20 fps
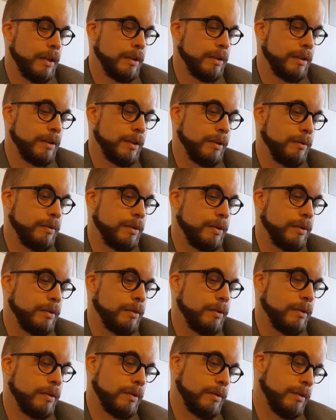as
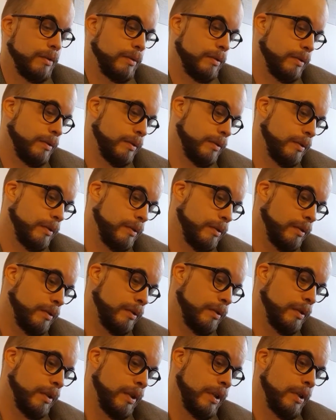usual,
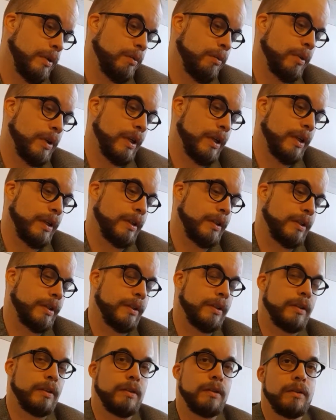when
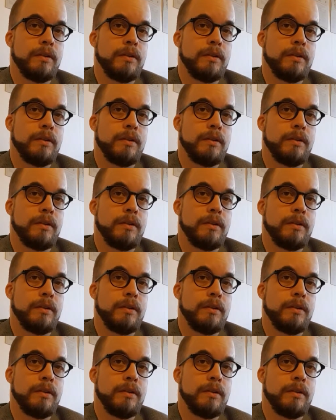it's